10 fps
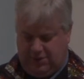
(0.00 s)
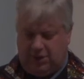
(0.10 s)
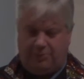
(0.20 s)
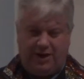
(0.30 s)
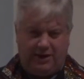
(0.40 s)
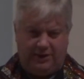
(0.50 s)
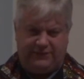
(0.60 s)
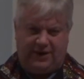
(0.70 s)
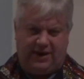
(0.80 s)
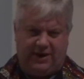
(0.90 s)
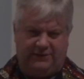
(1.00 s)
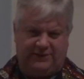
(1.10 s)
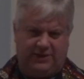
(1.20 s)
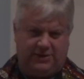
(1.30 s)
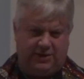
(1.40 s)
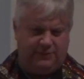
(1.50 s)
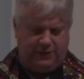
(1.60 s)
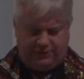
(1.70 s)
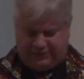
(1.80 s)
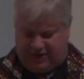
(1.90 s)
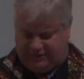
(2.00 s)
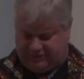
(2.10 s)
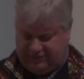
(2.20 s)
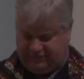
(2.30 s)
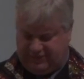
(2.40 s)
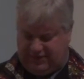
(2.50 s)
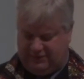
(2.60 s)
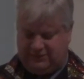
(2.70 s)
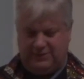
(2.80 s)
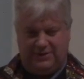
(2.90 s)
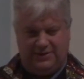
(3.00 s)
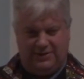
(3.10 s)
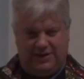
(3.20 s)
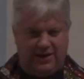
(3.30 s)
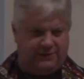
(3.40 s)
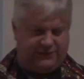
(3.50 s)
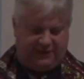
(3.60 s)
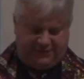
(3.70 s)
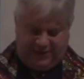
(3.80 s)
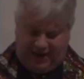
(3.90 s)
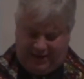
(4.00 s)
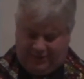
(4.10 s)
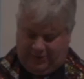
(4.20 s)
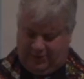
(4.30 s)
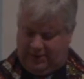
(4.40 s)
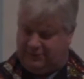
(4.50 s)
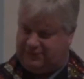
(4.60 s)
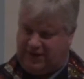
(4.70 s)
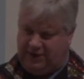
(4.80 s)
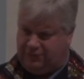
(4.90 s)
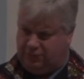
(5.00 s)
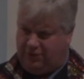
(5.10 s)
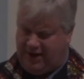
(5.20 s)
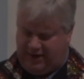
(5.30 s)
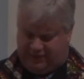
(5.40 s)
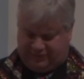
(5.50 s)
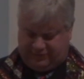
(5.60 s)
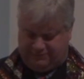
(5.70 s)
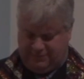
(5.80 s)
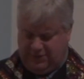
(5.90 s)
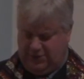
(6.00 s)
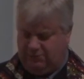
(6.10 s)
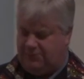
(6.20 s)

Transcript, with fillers: apologize, and come to your senses and get yourself together and change your ways.